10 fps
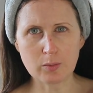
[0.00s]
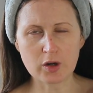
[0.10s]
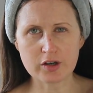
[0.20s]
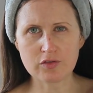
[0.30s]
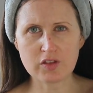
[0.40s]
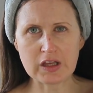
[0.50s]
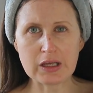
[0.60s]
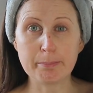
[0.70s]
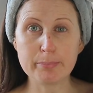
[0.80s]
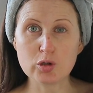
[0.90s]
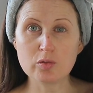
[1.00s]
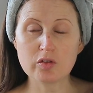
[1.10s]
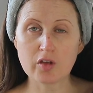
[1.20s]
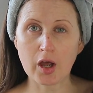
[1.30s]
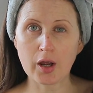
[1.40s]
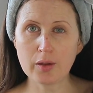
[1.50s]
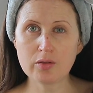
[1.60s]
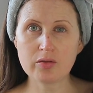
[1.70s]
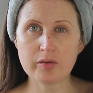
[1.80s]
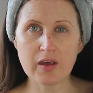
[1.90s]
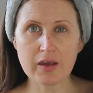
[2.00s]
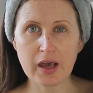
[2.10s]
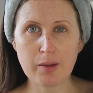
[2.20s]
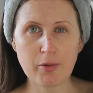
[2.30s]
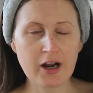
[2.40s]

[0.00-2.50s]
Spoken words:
one of the Boots own skincare